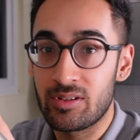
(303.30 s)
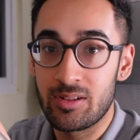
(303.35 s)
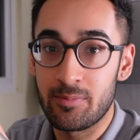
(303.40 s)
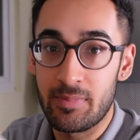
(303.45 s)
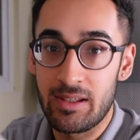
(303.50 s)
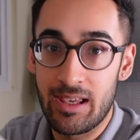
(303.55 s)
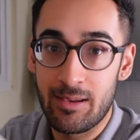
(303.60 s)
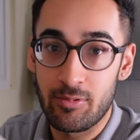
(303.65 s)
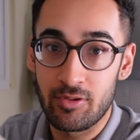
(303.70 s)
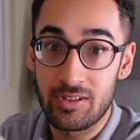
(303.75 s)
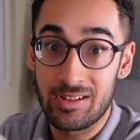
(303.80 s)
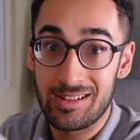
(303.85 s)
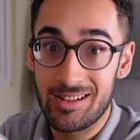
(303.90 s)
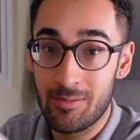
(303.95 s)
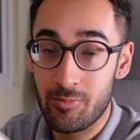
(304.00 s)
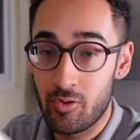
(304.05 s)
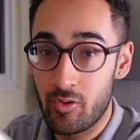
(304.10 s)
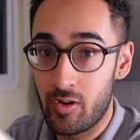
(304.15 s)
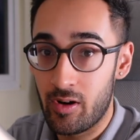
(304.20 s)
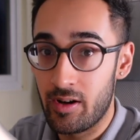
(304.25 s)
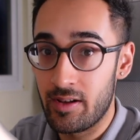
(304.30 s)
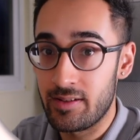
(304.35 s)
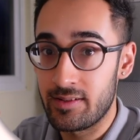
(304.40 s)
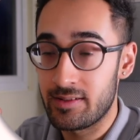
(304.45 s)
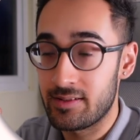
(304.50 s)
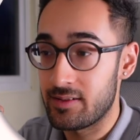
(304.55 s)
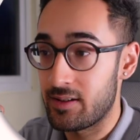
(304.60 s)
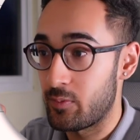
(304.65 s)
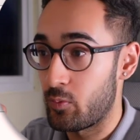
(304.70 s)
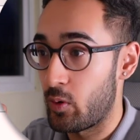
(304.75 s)
to be able to
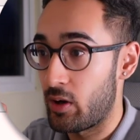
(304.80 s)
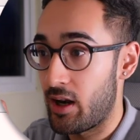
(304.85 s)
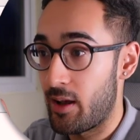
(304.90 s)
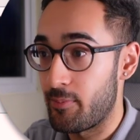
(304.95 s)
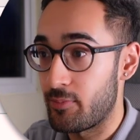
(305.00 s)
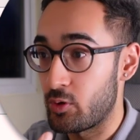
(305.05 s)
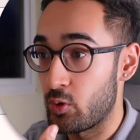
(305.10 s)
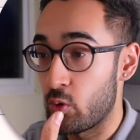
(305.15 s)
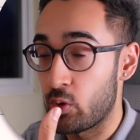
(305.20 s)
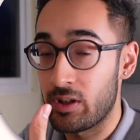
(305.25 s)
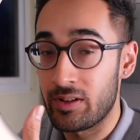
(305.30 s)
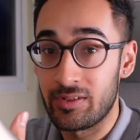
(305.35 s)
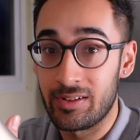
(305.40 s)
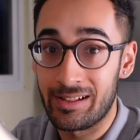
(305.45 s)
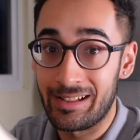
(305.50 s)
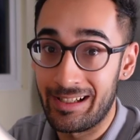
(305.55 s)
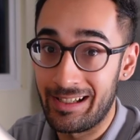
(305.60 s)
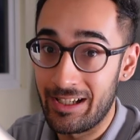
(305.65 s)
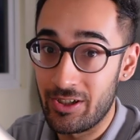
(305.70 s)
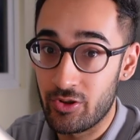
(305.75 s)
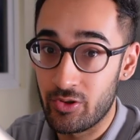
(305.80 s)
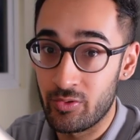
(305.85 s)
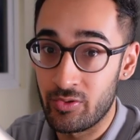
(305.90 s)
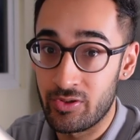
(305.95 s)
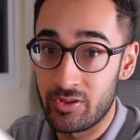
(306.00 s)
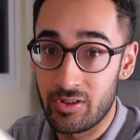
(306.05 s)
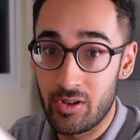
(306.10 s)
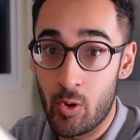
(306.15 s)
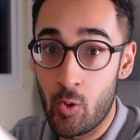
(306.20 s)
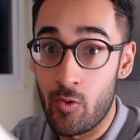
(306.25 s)
summarize when I'm talking to
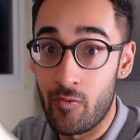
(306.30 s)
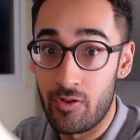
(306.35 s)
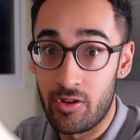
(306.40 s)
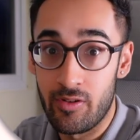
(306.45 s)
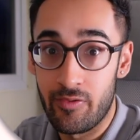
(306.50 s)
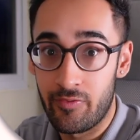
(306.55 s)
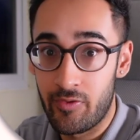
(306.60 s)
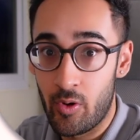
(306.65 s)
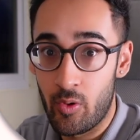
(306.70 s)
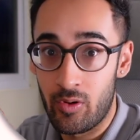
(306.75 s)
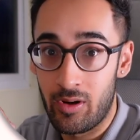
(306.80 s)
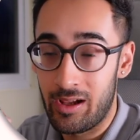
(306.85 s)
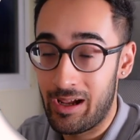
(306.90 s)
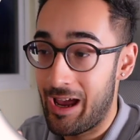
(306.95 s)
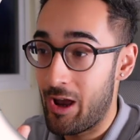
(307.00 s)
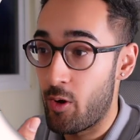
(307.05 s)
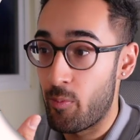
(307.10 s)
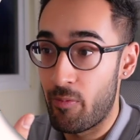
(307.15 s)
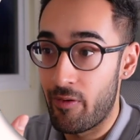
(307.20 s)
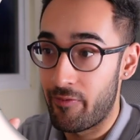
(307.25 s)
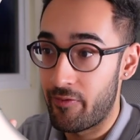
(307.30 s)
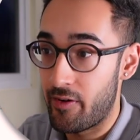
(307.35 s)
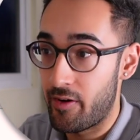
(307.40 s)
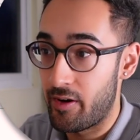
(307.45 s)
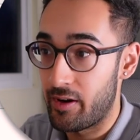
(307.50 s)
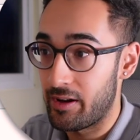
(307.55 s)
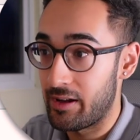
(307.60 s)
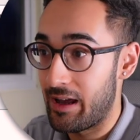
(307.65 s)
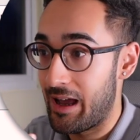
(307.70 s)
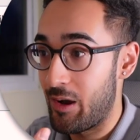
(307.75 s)
clinicians over the phone, like how I'm
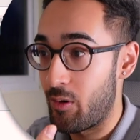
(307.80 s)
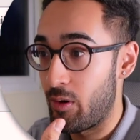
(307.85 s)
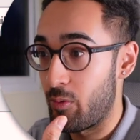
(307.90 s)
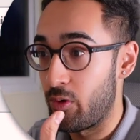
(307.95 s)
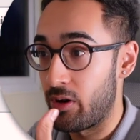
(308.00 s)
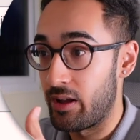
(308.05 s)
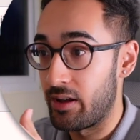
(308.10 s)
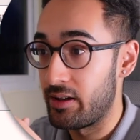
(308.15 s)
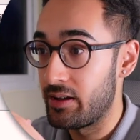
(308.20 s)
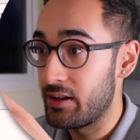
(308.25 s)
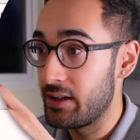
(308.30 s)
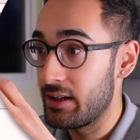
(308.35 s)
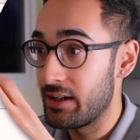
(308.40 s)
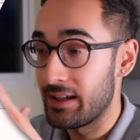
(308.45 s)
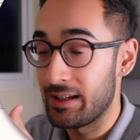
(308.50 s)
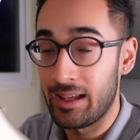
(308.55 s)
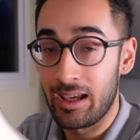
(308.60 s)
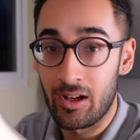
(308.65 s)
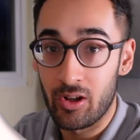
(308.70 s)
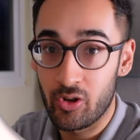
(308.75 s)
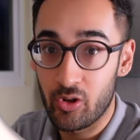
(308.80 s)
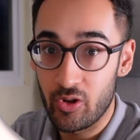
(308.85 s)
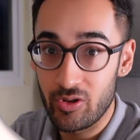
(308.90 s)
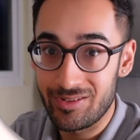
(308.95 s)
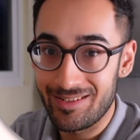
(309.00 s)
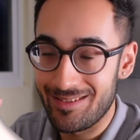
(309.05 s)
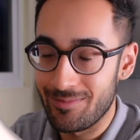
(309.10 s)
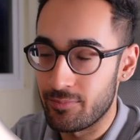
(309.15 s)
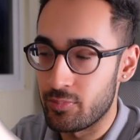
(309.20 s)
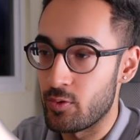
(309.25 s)
referring, how I want to get
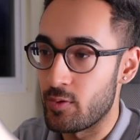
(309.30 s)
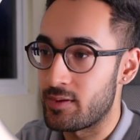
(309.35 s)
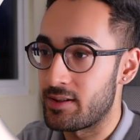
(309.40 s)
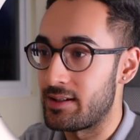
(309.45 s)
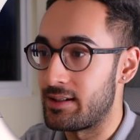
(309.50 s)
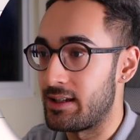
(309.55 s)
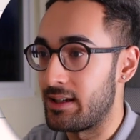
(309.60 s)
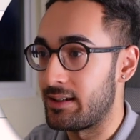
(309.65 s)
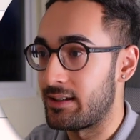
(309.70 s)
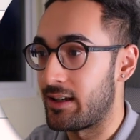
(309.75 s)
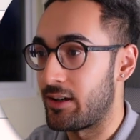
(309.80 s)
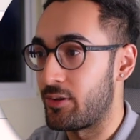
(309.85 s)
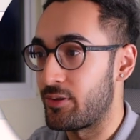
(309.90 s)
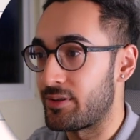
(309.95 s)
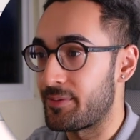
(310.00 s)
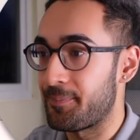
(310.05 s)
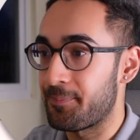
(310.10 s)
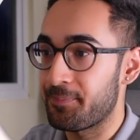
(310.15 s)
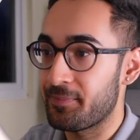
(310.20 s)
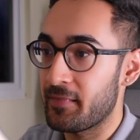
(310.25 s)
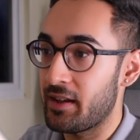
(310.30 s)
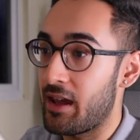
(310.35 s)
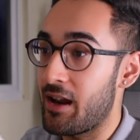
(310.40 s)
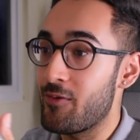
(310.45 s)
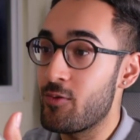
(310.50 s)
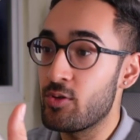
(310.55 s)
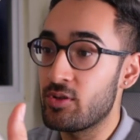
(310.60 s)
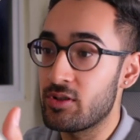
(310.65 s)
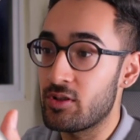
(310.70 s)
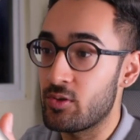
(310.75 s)
across the important details. And
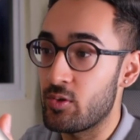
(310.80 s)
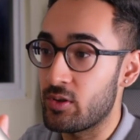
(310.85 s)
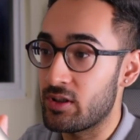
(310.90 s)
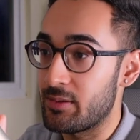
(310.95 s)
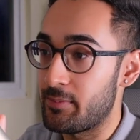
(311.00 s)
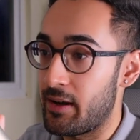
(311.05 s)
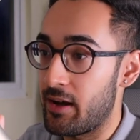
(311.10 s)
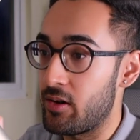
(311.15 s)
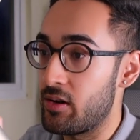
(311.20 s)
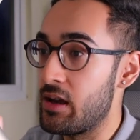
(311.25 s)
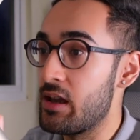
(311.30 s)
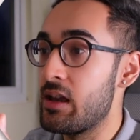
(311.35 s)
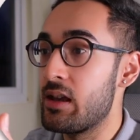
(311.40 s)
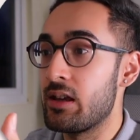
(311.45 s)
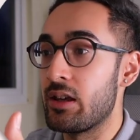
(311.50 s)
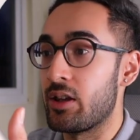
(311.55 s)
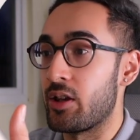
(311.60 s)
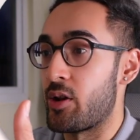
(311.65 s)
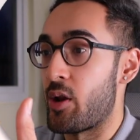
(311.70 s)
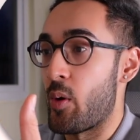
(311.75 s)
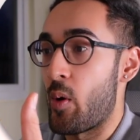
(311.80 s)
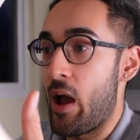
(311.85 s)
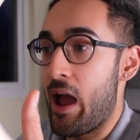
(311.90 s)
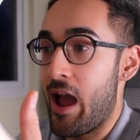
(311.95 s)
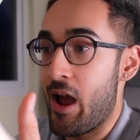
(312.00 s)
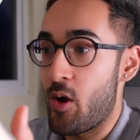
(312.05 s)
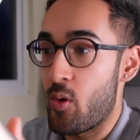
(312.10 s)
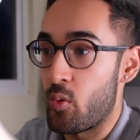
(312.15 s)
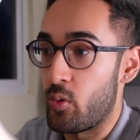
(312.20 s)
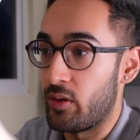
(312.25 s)
I've also talked about, you know,
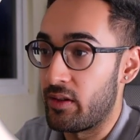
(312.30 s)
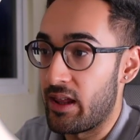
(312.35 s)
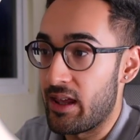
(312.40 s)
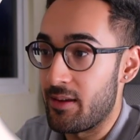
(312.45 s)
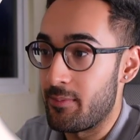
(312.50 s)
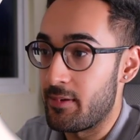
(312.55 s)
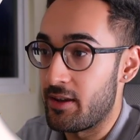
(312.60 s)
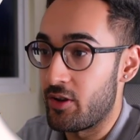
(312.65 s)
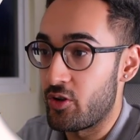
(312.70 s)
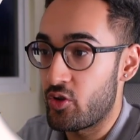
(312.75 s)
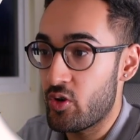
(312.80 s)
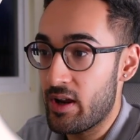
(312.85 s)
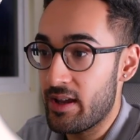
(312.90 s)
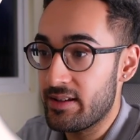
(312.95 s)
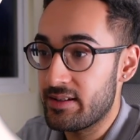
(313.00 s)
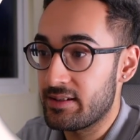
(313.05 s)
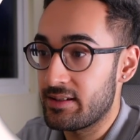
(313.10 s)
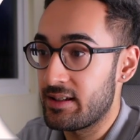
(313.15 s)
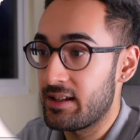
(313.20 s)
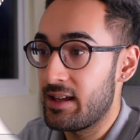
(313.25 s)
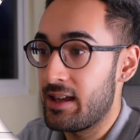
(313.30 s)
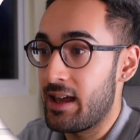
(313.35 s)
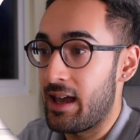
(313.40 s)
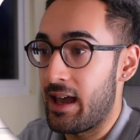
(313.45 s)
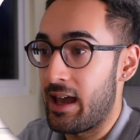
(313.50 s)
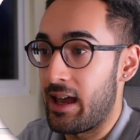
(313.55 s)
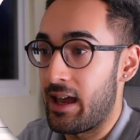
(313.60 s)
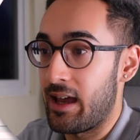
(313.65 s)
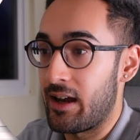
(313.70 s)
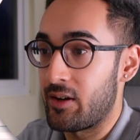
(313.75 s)
how will they be addressed
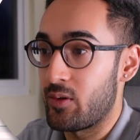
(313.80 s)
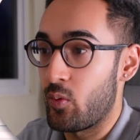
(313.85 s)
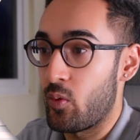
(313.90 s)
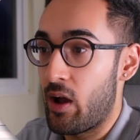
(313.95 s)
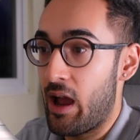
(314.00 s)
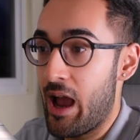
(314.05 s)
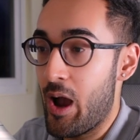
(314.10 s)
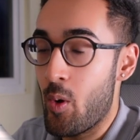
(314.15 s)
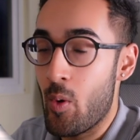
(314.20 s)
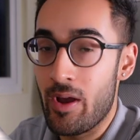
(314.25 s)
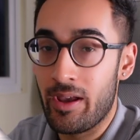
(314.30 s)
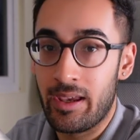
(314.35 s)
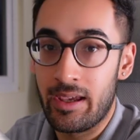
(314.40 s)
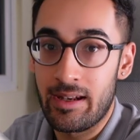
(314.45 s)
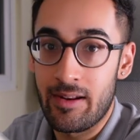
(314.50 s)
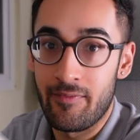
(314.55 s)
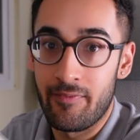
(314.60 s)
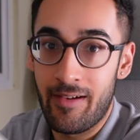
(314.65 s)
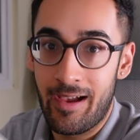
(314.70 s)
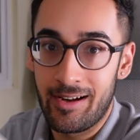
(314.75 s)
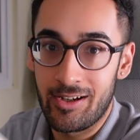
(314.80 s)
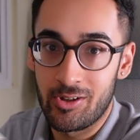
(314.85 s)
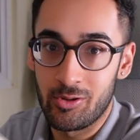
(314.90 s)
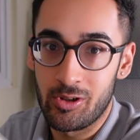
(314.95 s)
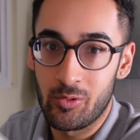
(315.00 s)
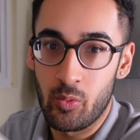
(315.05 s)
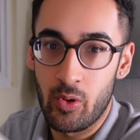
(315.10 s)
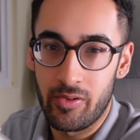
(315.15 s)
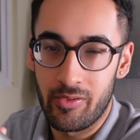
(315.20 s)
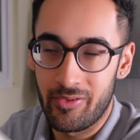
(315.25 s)
and how I can
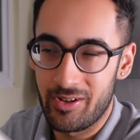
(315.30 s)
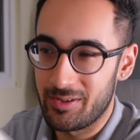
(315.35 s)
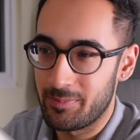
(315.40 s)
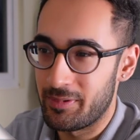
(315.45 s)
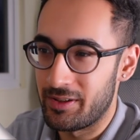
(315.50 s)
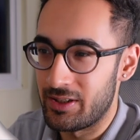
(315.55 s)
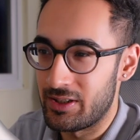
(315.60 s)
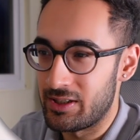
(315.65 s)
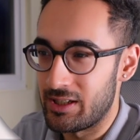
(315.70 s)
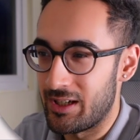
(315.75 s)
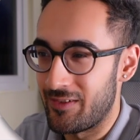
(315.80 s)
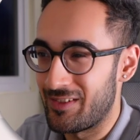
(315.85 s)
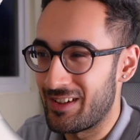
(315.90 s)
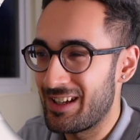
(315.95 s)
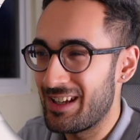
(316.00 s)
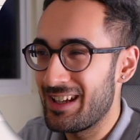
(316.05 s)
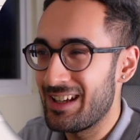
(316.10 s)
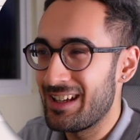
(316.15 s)
evaluate whether it's been achieved.